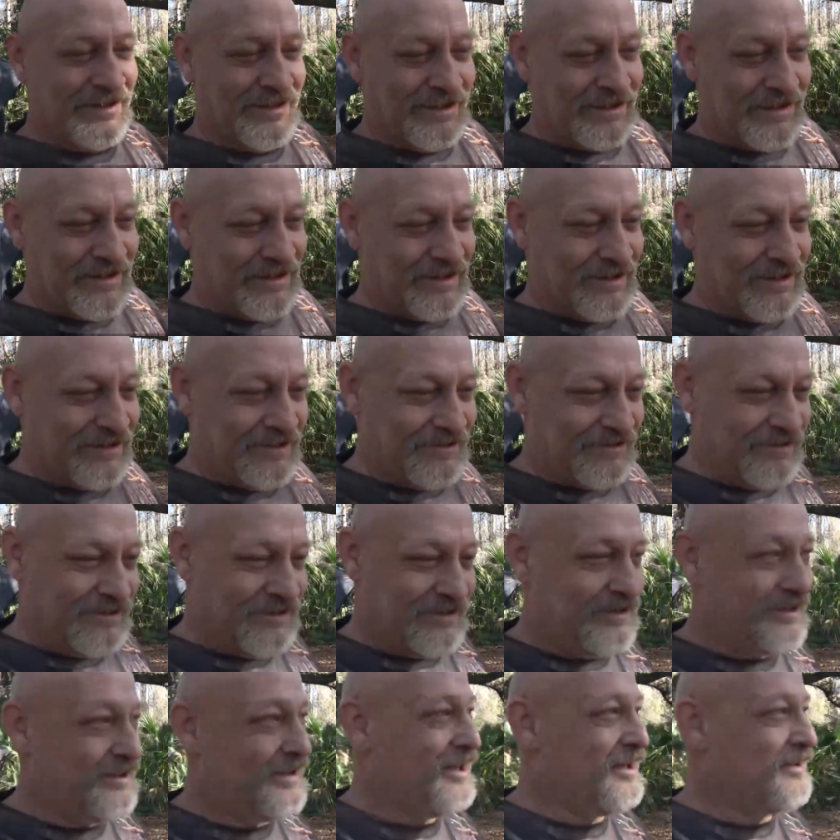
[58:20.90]
So
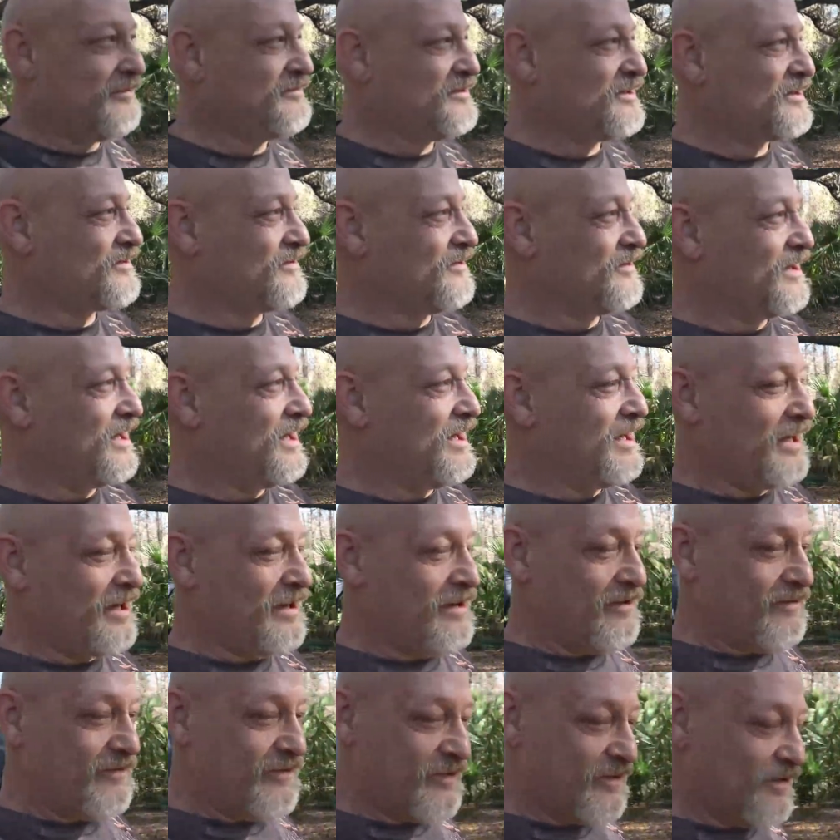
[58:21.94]
yeah, I'm just gonna hang
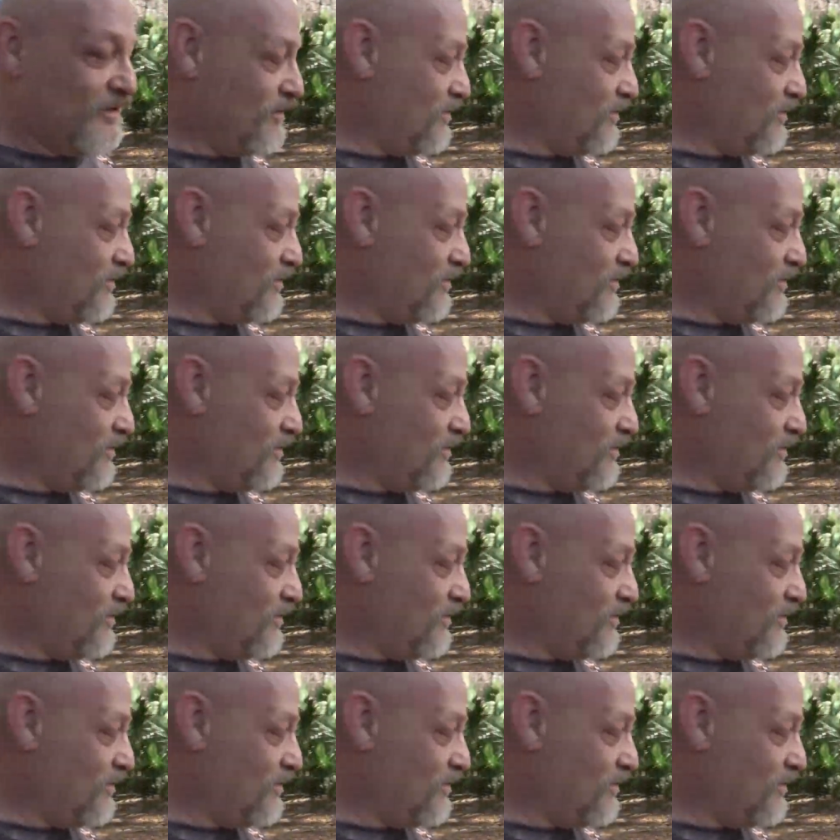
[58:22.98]
out for a